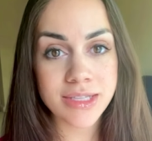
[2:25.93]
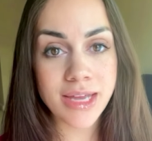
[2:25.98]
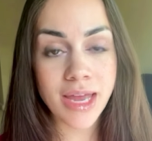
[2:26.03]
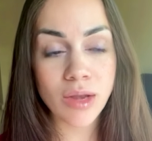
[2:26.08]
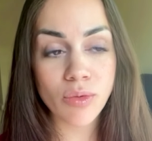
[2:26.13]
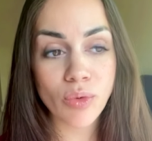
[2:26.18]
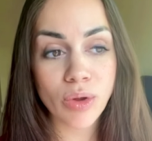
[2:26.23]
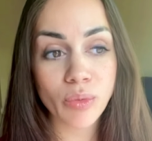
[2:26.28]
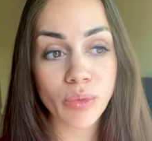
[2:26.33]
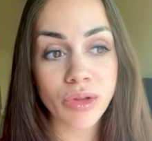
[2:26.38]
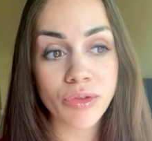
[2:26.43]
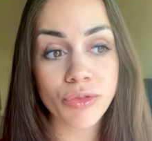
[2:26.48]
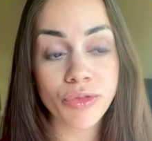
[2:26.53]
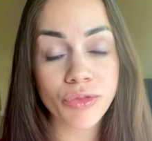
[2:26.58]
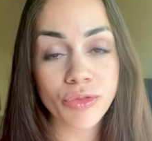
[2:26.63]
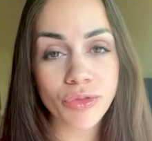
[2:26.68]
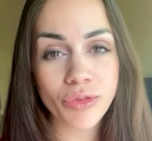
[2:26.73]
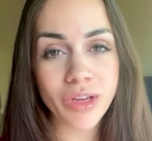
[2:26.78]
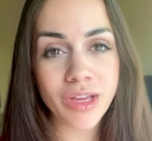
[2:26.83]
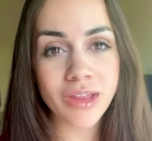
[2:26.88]
And when we
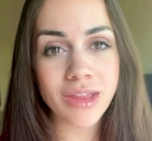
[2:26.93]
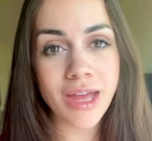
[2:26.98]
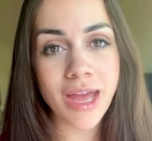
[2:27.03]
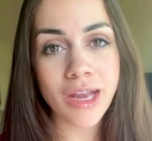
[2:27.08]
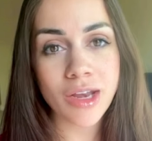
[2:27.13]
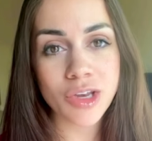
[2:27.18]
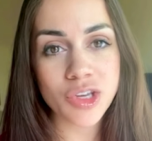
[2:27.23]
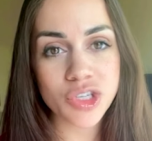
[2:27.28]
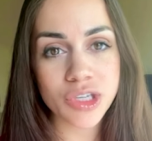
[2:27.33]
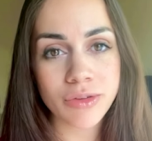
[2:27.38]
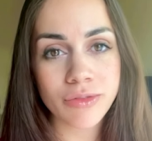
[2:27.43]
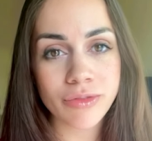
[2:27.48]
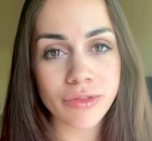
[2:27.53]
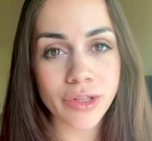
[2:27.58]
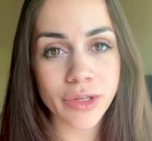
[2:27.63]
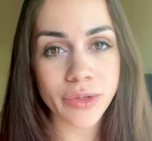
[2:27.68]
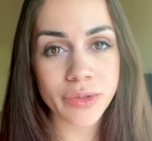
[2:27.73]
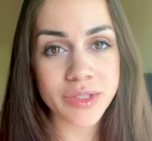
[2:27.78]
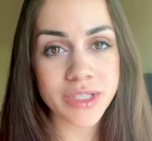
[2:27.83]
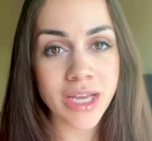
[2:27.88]
free the energy
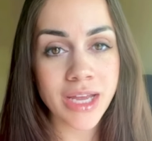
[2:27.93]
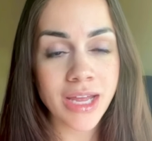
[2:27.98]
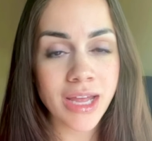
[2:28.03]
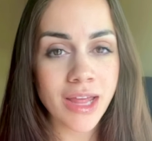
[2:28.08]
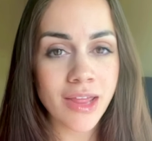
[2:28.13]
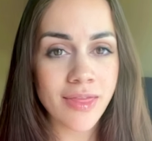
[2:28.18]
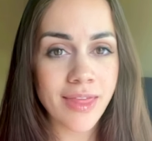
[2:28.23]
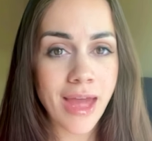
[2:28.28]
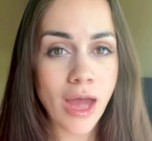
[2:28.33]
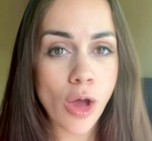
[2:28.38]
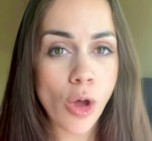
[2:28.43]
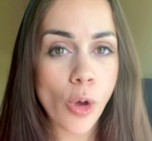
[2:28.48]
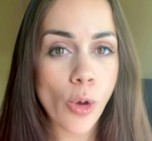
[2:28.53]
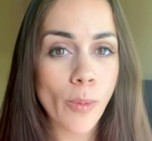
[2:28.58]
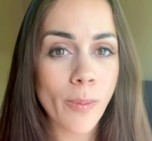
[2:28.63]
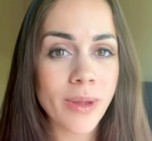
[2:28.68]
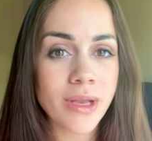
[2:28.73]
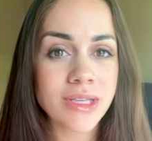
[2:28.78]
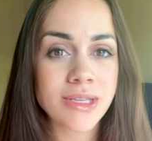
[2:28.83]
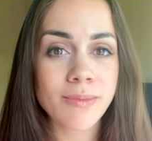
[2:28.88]
flows, that
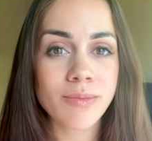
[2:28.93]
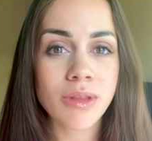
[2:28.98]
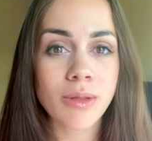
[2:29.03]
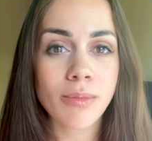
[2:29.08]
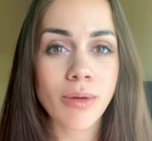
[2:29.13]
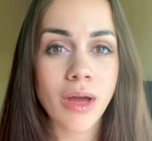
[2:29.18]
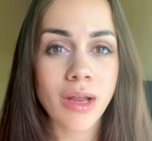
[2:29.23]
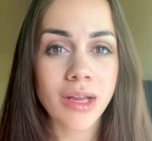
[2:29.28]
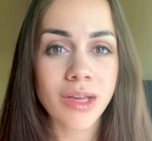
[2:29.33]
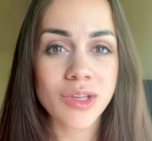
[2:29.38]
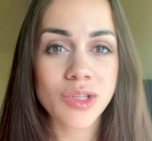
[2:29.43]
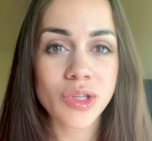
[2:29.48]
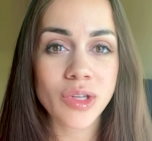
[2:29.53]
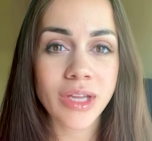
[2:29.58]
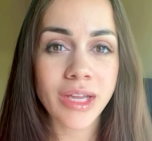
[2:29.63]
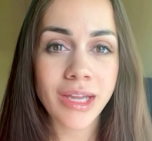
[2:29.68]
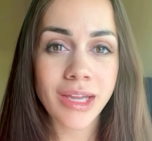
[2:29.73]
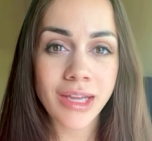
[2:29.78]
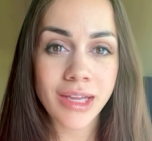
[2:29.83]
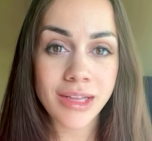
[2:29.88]
opens up the body to
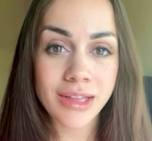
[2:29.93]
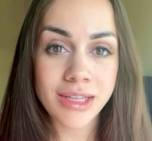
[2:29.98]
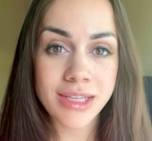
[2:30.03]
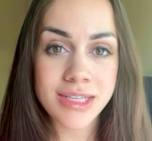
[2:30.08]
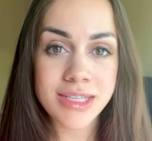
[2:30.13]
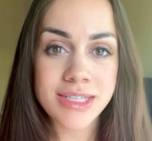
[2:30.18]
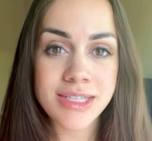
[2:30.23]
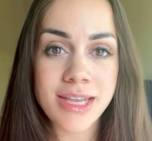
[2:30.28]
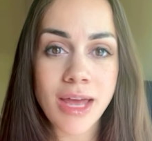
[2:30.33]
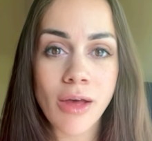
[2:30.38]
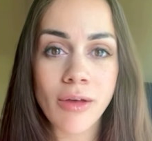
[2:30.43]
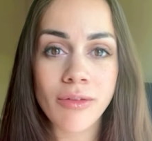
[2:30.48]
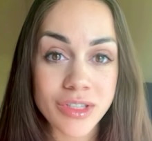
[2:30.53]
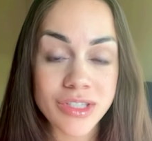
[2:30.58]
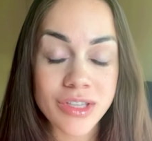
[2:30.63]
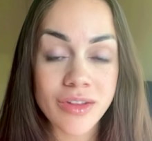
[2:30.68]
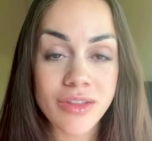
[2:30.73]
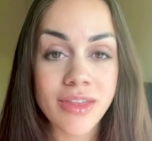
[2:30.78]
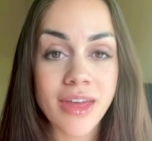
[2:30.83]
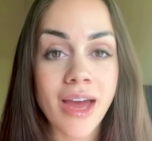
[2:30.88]
heal itself.
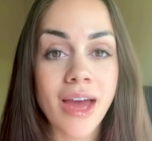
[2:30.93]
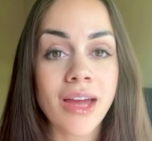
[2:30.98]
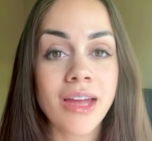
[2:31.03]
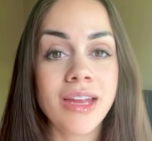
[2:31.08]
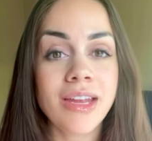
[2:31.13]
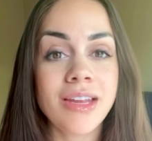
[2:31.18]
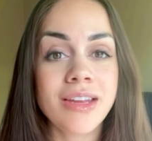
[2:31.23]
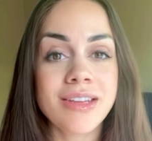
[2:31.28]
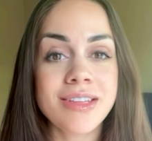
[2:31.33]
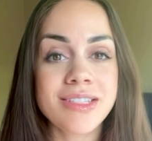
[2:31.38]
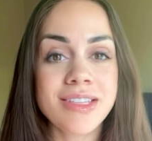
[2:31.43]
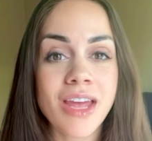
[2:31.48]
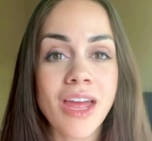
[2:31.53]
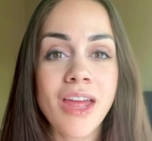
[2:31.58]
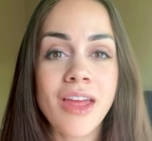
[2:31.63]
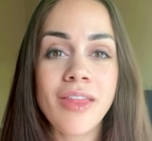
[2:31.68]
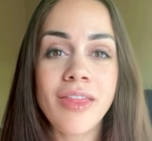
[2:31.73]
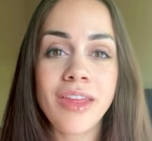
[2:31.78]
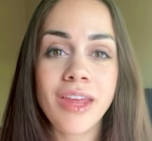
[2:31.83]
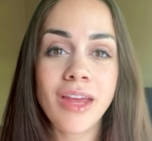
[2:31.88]
So that is
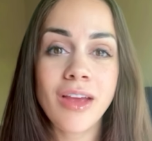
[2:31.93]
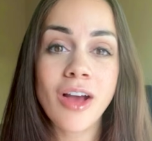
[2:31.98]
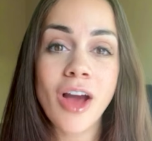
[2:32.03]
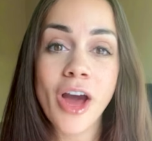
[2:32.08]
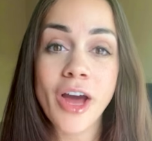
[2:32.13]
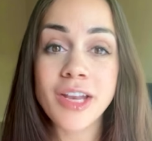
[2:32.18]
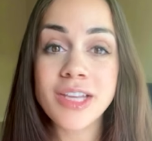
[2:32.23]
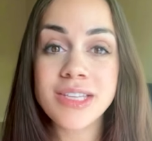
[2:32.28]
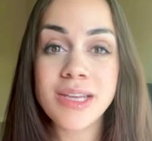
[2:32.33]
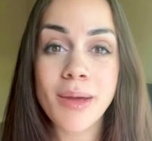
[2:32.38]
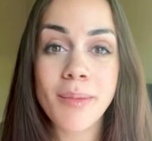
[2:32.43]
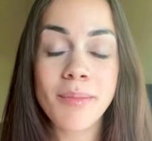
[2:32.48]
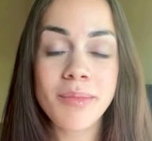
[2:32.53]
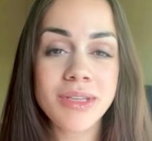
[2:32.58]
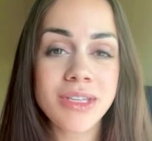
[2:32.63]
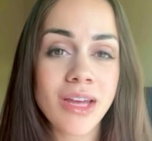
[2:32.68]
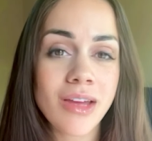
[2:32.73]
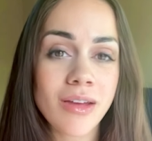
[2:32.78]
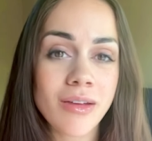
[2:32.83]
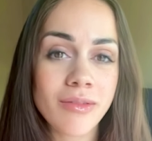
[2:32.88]
the concept
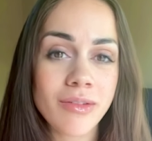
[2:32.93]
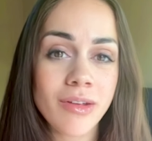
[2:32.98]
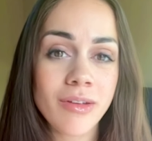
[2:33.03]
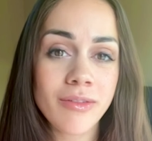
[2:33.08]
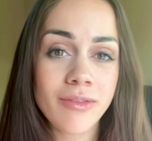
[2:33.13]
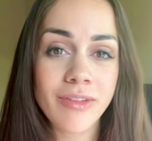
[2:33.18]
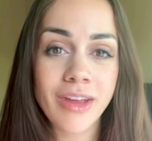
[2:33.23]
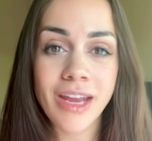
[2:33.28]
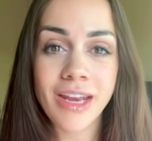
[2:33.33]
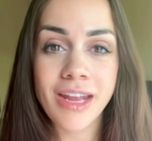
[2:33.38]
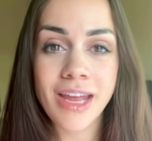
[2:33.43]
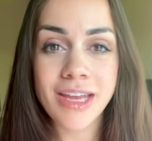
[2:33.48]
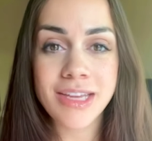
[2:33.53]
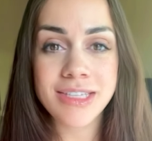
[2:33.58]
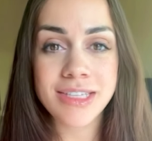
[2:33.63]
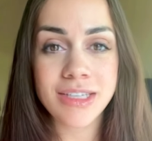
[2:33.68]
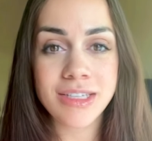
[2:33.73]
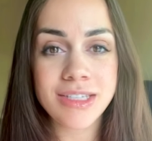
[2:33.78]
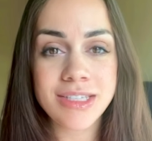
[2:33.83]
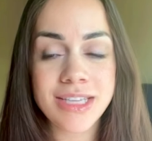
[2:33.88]
of
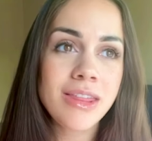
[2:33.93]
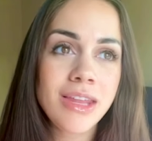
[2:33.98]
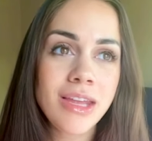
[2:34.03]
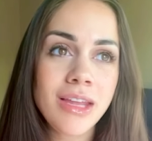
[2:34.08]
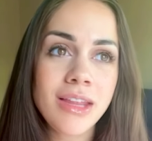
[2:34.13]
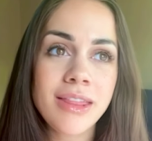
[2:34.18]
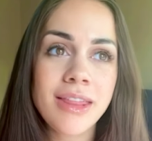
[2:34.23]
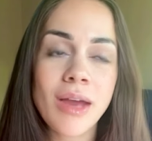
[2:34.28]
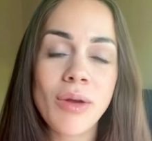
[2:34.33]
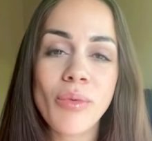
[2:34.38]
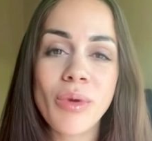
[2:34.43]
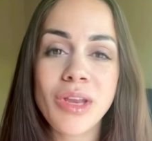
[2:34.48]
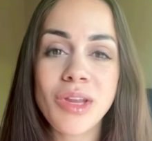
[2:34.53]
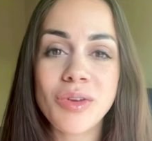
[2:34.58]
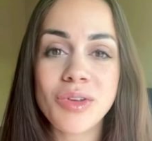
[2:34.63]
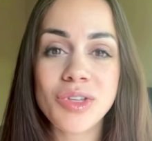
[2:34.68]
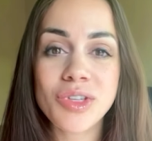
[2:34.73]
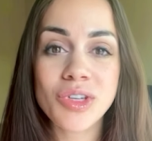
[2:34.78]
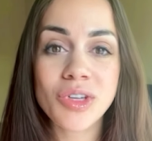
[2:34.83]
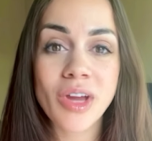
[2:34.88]
Vedassénce. Think that when you
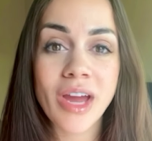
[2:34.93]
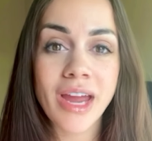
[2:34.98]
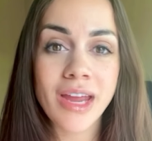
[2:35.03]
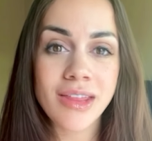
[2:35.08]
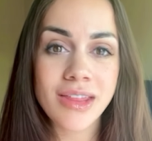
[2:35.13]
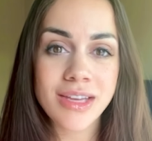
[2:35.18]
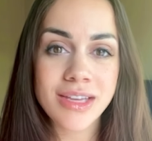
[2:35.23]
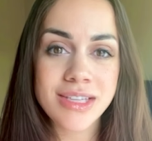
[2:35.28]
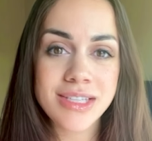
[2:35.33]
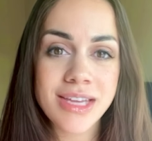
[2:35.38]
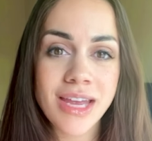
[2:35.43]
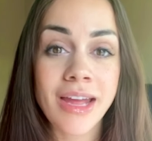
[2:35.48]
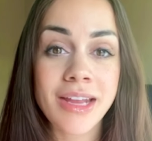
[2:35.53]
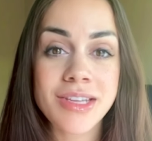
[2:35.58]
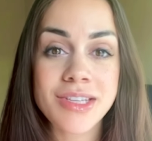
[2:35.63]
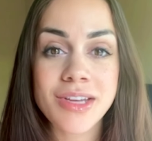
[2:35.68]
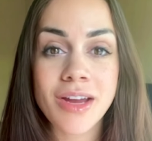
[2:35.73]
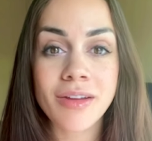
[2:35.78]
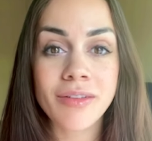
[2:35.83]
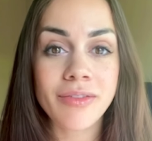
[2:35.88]
try this and
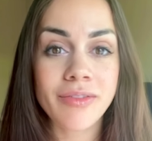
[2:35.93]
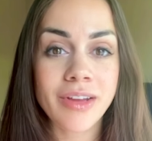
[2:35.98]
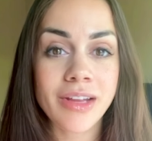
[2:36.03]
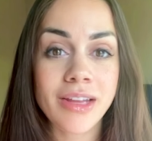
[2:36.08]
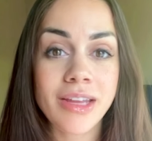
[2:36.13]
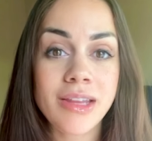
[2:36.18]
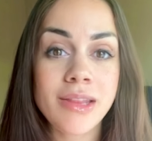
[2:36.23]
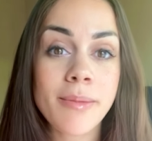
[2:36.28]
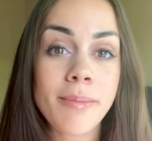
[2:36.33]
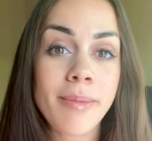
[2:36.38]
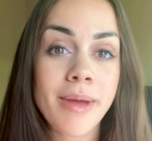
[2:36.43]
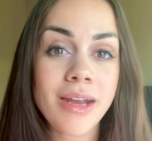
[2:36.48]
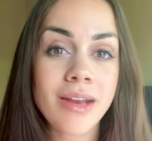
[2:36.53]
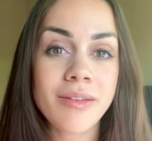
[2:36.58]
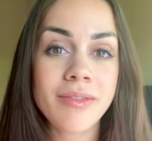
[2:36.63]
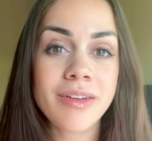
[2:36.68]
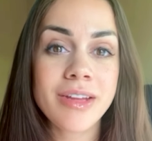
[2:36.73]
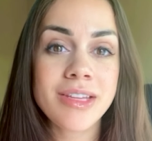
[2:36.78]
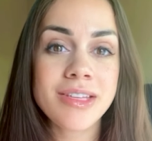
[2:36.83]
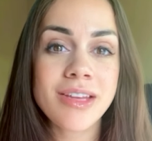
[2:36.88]
start feeling the
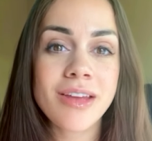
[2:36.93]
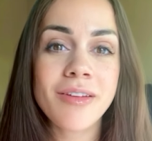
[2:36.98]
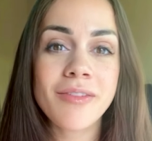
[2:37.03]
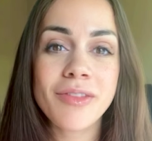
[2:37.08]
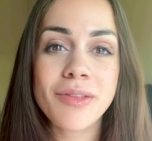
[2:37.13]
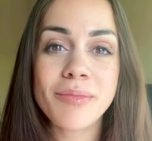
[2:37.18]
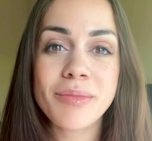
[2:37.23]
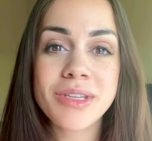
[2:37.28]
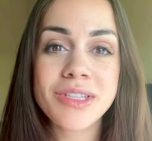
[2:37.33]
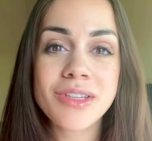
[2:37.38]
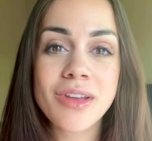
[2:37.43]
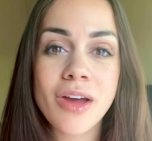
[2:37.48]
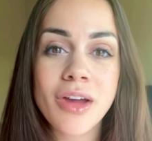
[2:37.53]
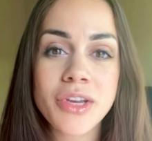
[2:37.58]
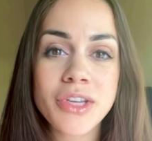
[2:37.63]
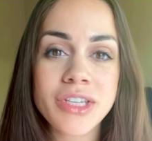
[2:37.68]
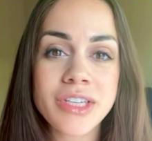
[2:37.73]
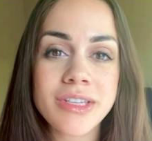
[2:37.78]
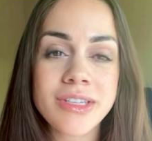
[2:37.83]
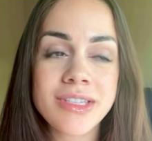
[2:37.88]
benefits of the
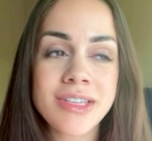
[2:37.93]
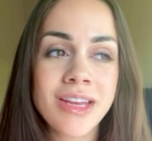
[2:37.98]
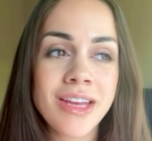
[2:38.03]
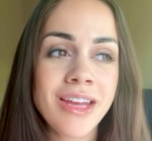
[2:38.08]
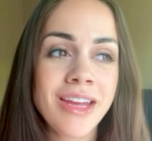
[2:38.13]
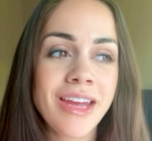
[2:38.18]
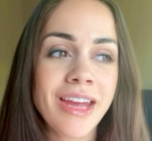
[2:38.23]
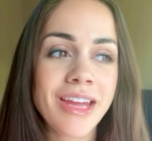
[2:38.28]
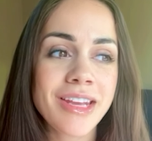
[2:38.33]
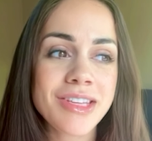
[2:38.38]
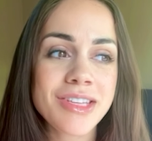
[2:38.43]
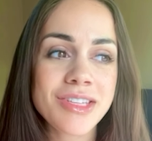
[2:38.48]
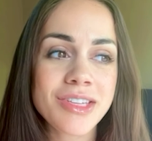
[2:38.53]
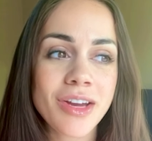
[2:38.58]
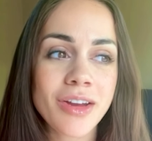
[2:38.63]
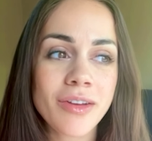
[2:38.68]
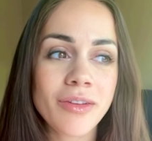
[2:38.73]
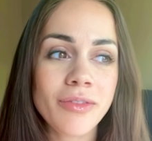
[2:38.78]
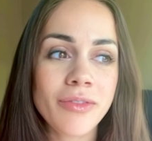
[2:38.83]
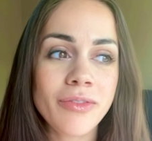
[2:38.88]
massages and
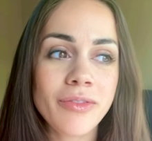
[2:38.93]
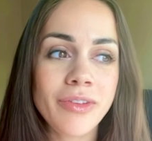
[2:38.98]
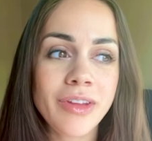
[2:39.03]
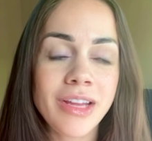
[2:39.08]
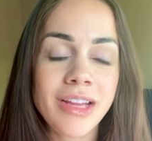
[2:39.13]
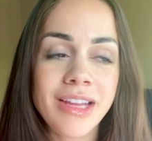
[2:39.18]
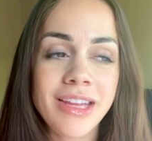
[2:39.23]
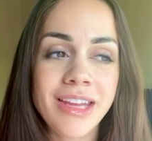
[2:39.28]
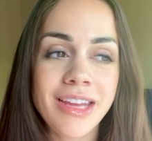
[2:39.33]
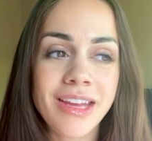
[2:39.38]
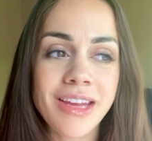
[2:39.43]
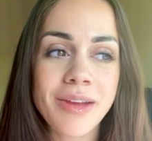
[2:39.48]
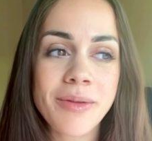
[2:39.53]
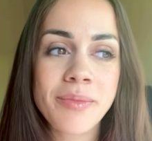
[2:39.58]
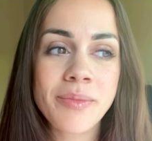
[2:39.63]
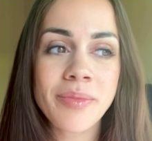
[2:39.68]
start feeling